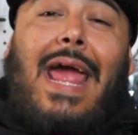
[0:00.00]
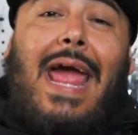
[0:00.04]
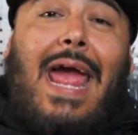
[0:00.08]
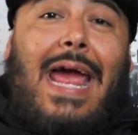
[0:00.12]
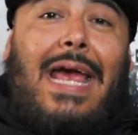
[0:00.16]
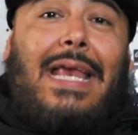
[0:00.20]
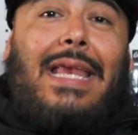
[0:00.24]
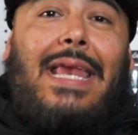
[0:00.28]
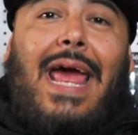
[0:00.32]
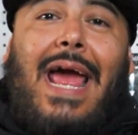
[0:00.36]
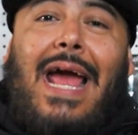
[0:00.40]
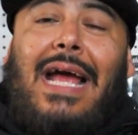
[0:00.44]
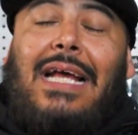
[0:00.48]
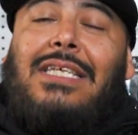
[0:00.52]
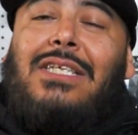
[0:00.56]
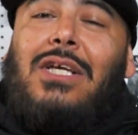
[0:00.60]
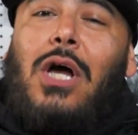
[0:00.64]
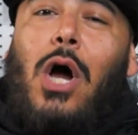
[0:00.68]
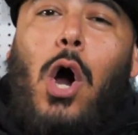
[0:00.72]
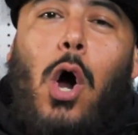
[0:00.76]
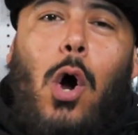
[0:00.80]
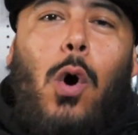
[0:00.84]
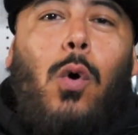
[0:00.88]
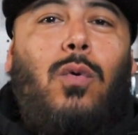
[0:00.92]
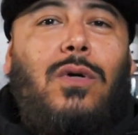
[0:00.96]
and as
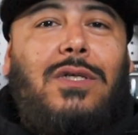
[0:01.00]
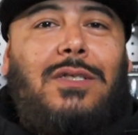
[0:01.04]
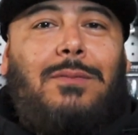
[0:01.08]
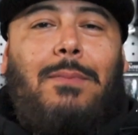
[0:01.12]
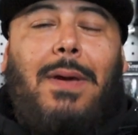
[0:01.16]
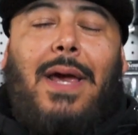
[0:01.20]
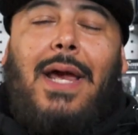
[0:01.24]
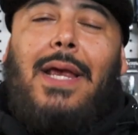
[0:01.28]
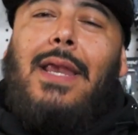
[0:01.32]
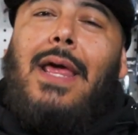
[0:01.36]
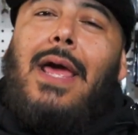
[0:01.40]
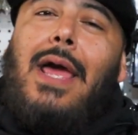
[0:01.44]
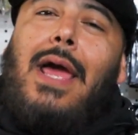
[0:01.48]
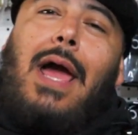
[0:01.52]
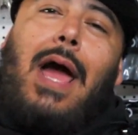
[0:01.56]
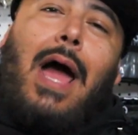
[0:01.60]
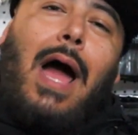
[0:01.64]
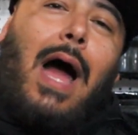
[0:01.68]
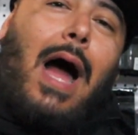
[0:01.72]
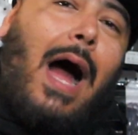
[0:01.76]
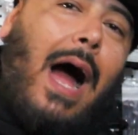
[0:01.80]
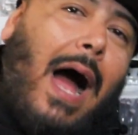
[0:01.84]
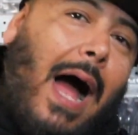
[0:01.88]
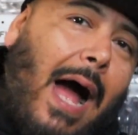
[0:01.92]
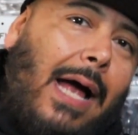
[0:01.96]
always, man,
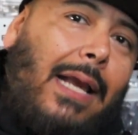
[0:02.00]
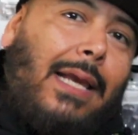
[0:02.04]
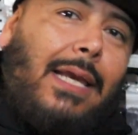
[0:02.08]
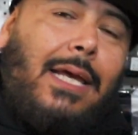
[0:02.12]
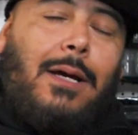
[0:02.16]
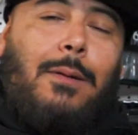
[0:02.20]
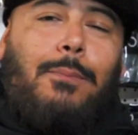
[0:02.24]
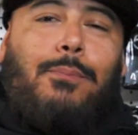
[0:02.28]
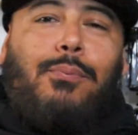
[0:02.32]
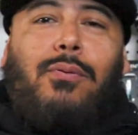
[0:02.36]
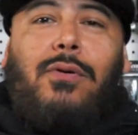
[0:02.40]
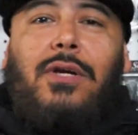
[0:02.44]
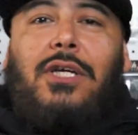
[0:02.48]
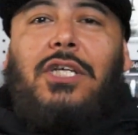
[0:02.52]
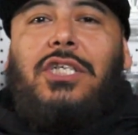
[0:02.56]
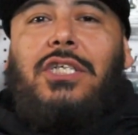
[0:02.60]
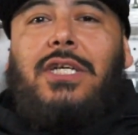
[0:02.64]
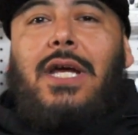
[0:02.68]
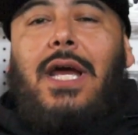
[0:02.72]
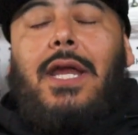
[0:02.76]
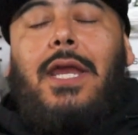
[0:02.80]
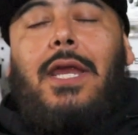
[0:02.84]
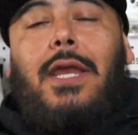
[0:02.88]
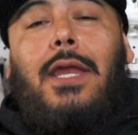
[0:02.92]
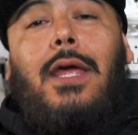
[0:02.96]
highly
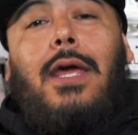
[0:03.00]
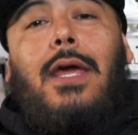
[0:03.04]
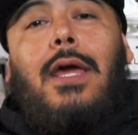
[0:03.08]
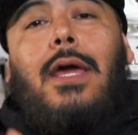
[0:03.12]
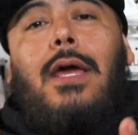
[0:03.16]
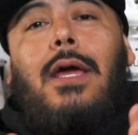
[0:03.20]
appreciated.